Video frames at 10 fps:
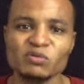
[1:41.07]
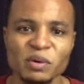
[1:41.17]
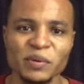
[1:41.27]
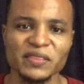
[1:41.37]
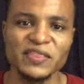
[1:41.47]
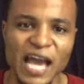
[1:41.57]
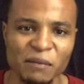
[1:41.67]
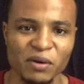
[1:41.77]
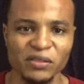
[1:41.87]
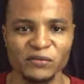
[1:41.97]
remember that,
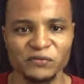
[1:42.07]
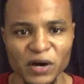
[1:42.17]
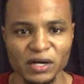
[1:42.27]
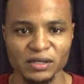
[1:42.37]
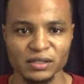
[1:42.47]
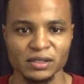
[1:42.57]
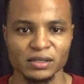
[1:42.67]
motherfucker.